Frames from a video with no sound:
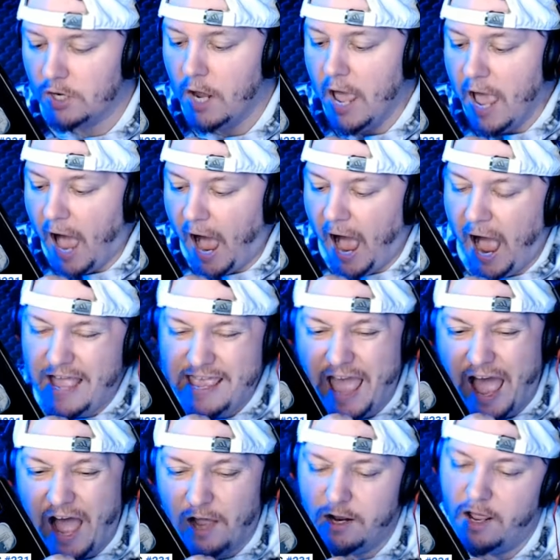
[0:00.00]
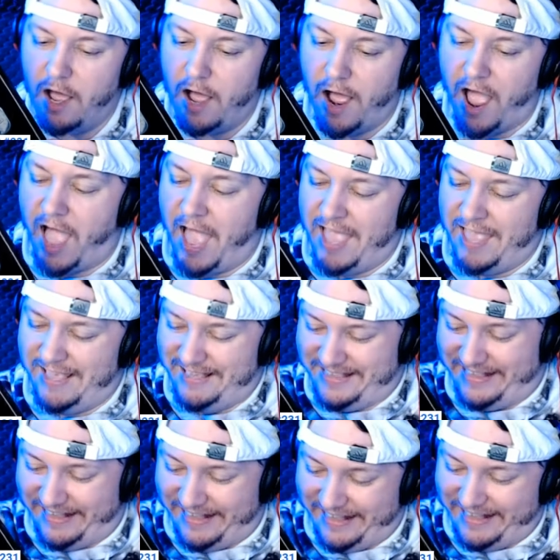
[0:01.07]

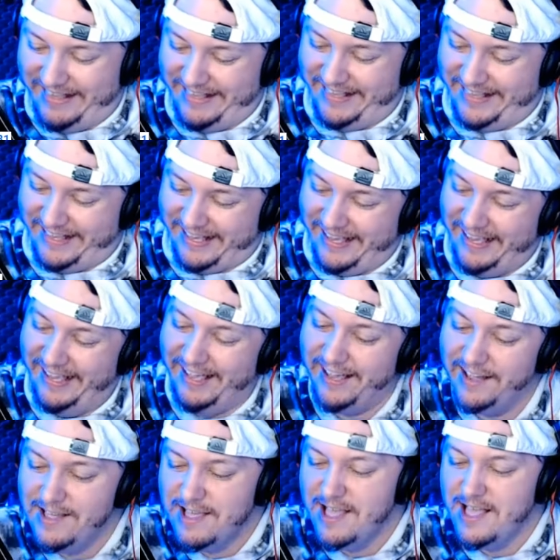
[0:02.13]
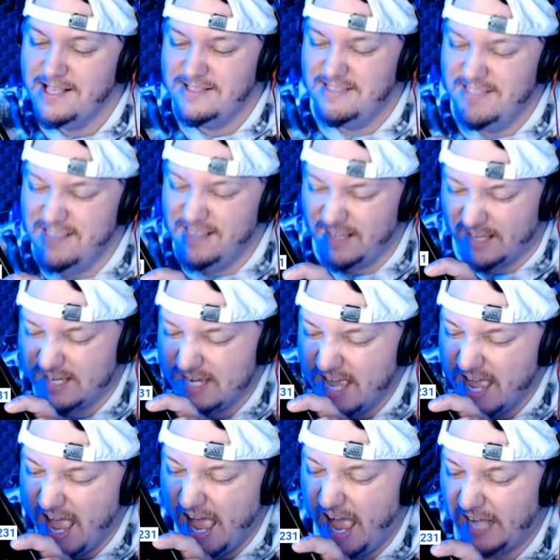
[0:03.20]

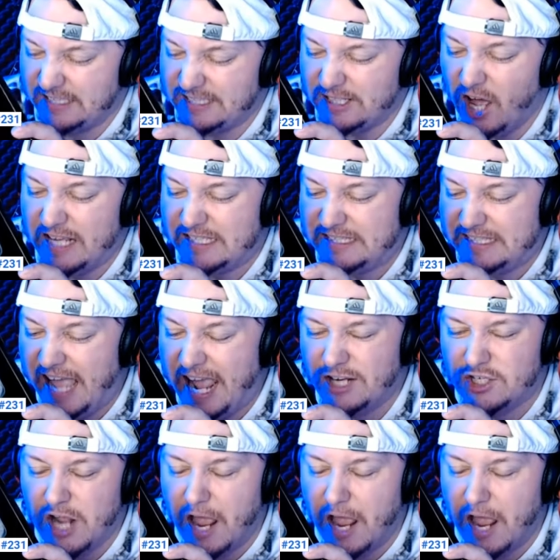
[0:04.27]
It's not a stage name.